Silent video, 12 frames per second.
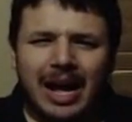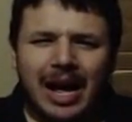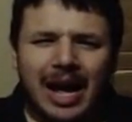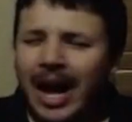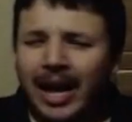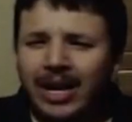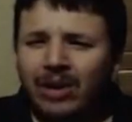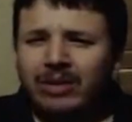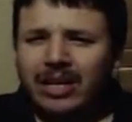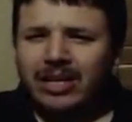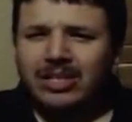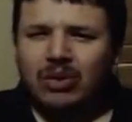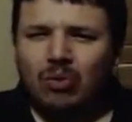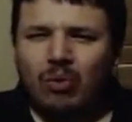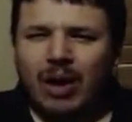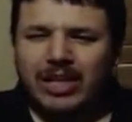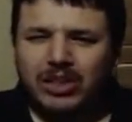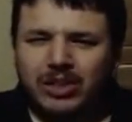I don't need to
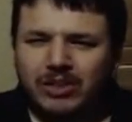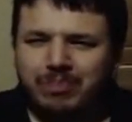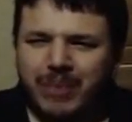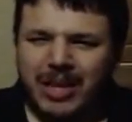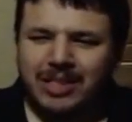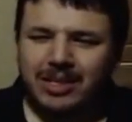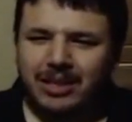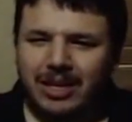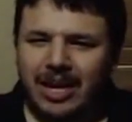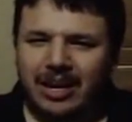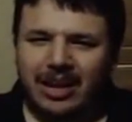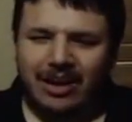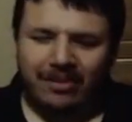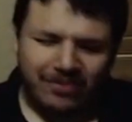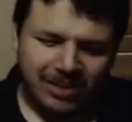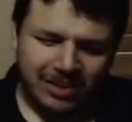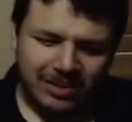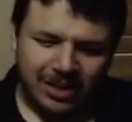watch basically any
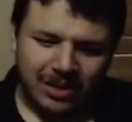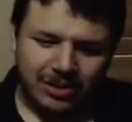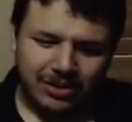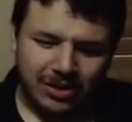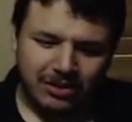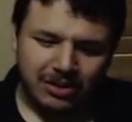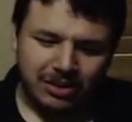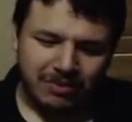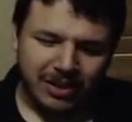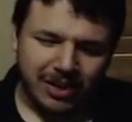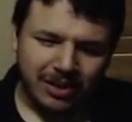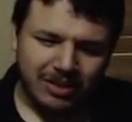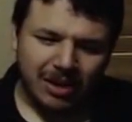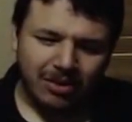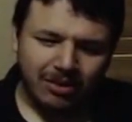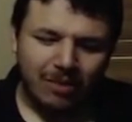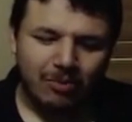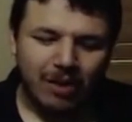of these other YouTube videos. I'll
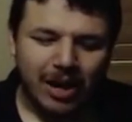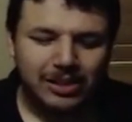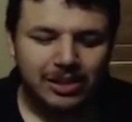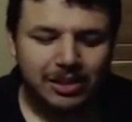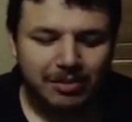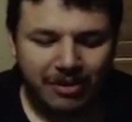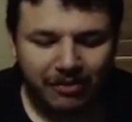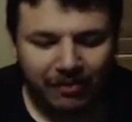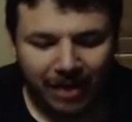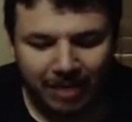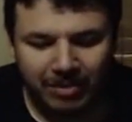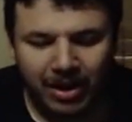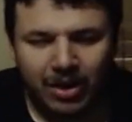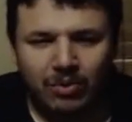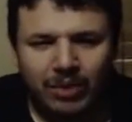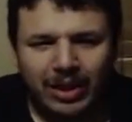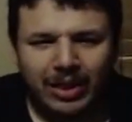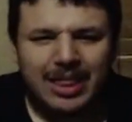only watch them if I'm
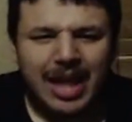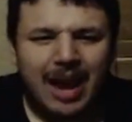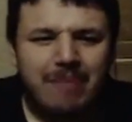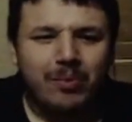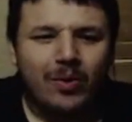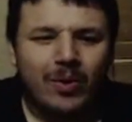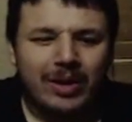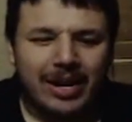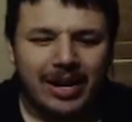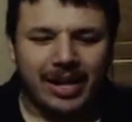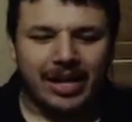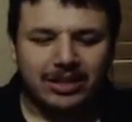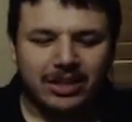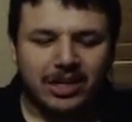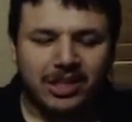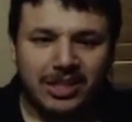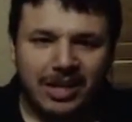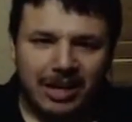really that bored that I can't
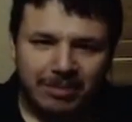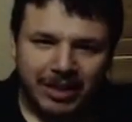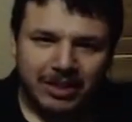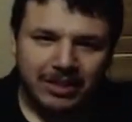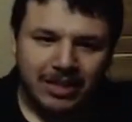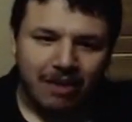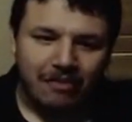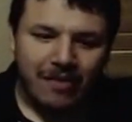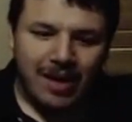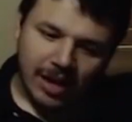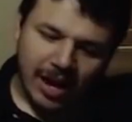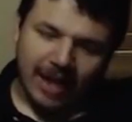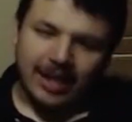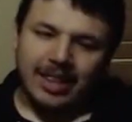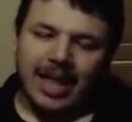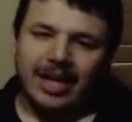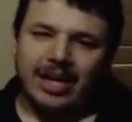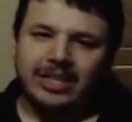satiate myself. And in
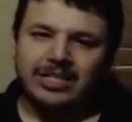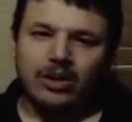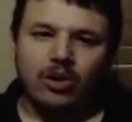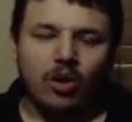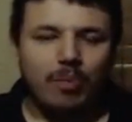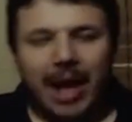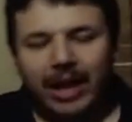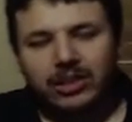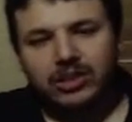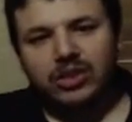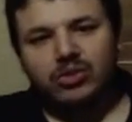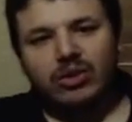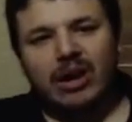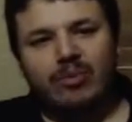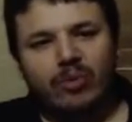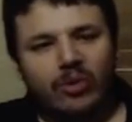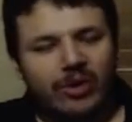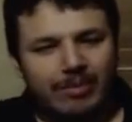that case, I'll go back to the drawing
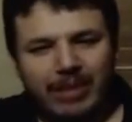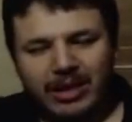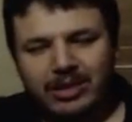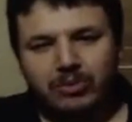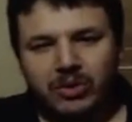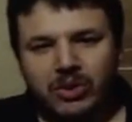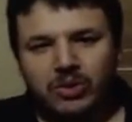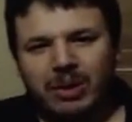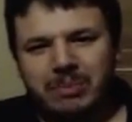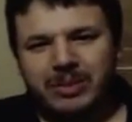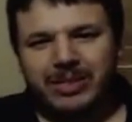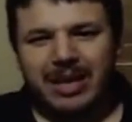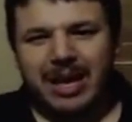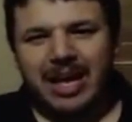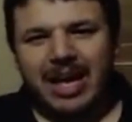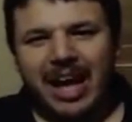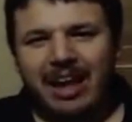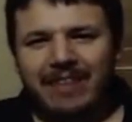board and make some more scripts.
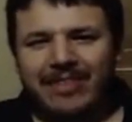I have a